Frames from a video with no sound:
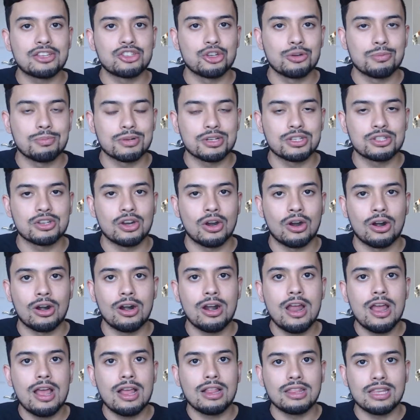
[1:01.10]

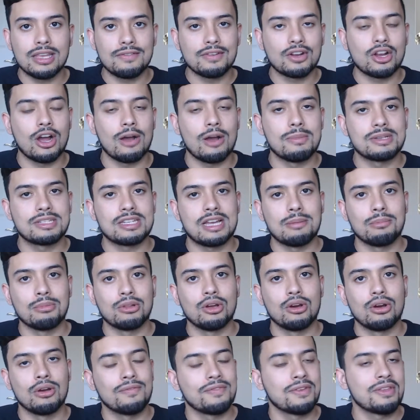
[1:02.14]
superstar? Leave a comment down
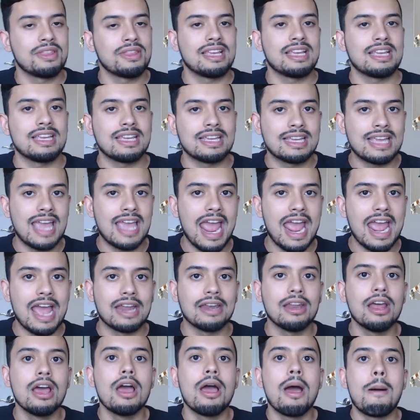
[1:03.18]
below if you think he
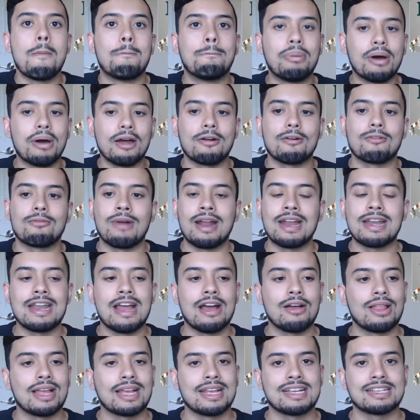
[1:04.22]
can. But right
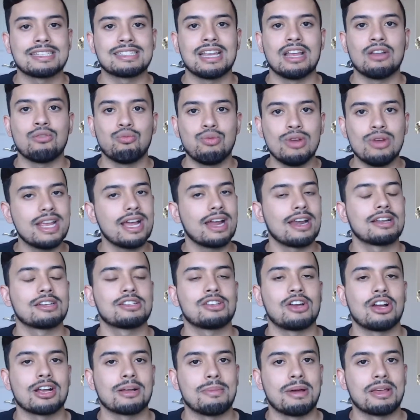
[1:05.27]
now, like I said, we got to
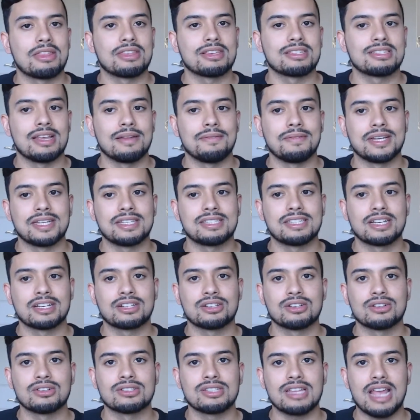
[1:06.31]
talk about the
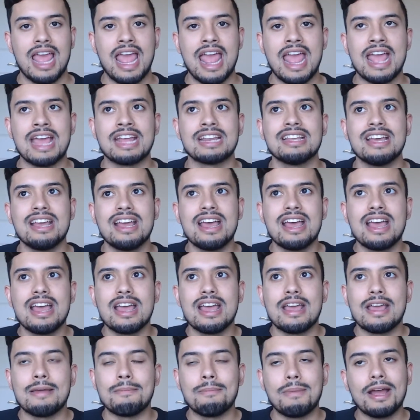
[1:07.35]
76ers. And
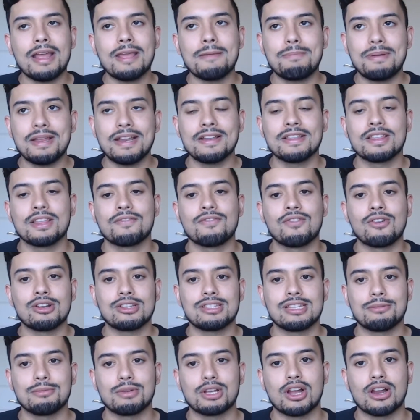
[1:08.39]
in my opinion, the
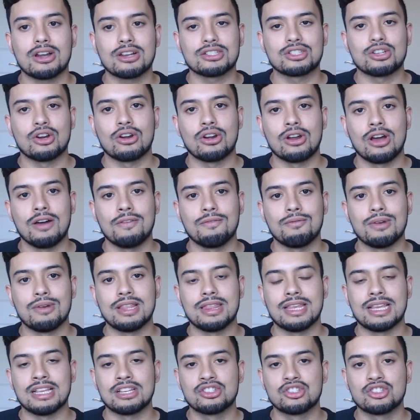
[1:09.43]
first thing we got to start off
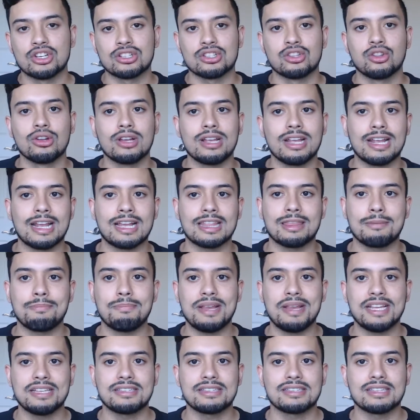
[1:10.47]
with is just looking at the
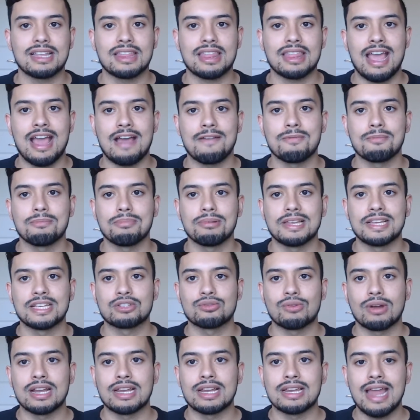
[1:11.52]
pieces that they have in
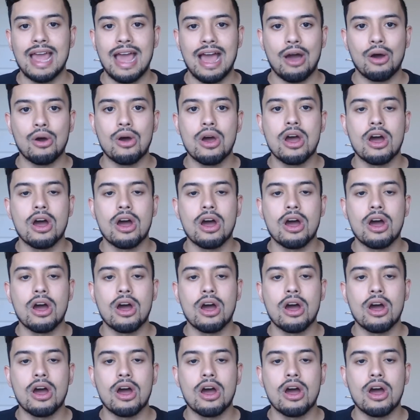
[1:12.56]
place right now.